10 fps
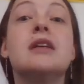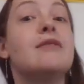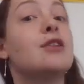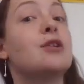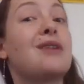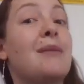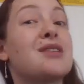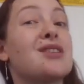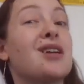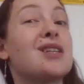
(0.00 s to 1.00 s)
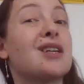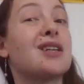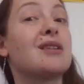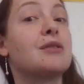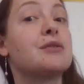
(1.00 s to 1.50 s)
even though rabbits are not
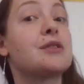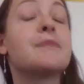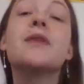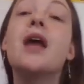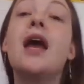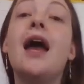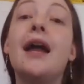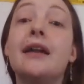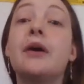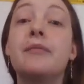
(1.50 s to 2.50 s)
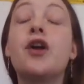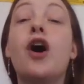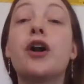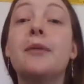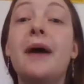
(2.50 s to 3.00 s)
technically rodents. Anyway,
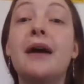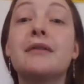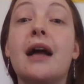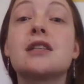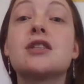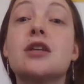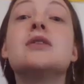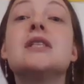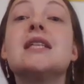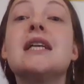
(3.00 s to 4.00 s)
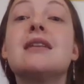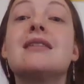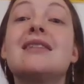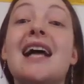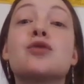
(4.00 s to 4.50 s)
on our pet rats, those teeth,
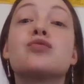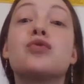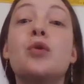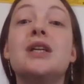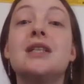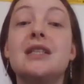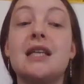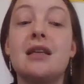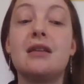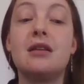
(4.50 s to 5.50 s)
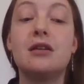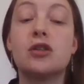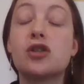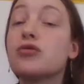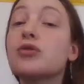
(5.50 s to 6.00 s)
that's rodent teeth.
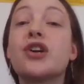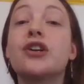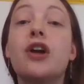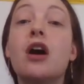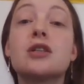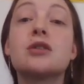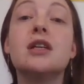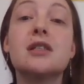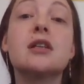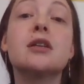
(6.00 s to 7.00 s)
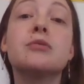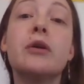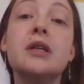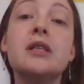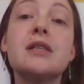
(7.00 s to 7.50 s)
Shrews are not considered
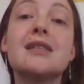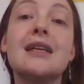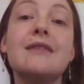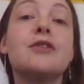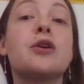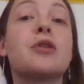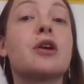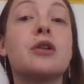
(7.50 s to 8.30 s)
rodents, even though they're